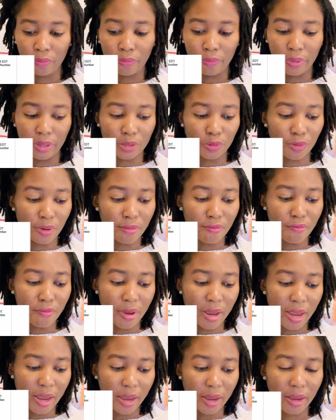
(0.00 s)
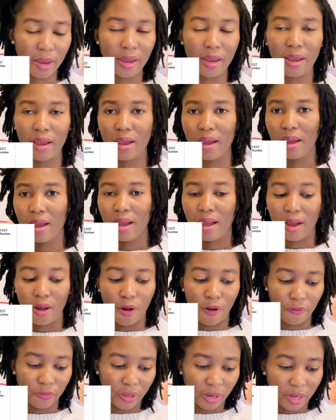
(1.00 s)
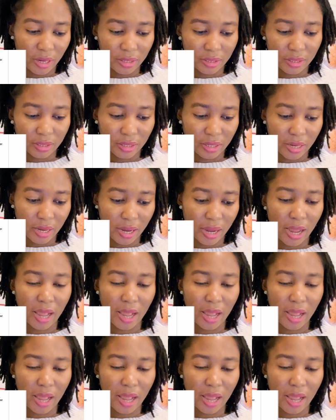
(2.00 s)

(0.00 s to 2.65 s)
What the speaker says: Between May of the next year